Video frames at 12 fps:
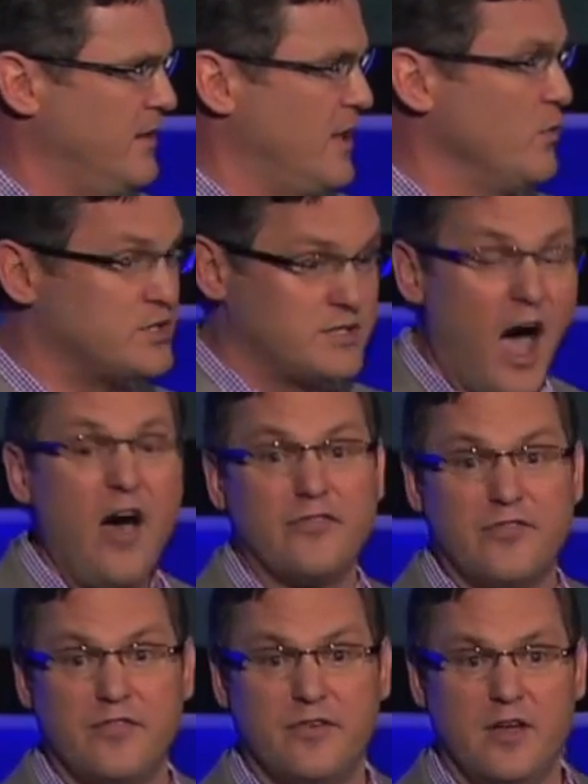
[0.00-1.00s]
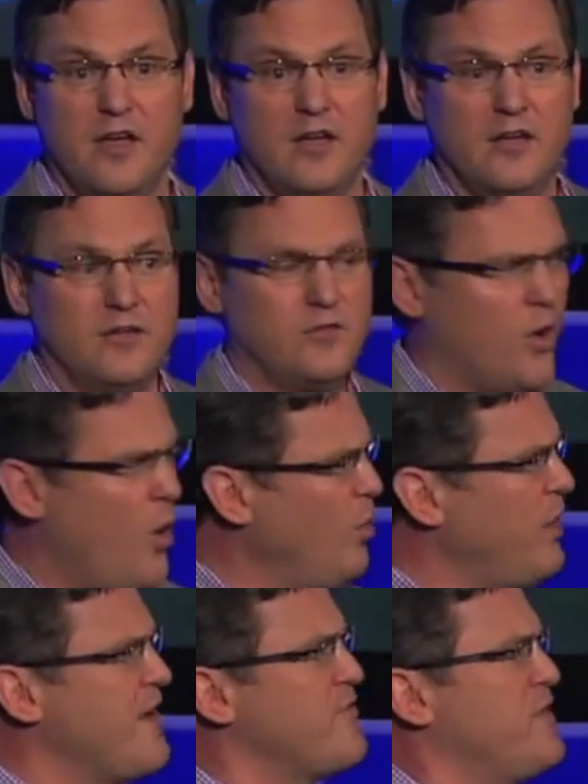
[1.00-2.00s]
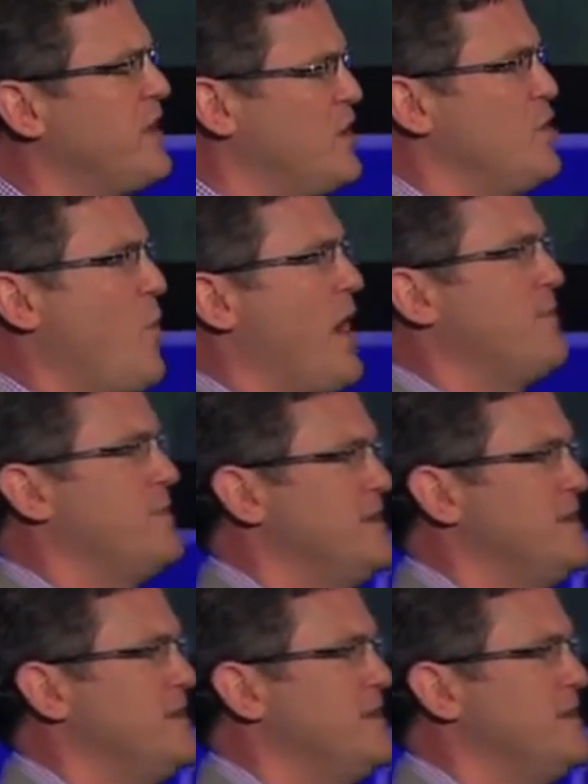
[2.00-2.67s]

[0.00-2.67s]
It was tough. Your whole life thinking you want to be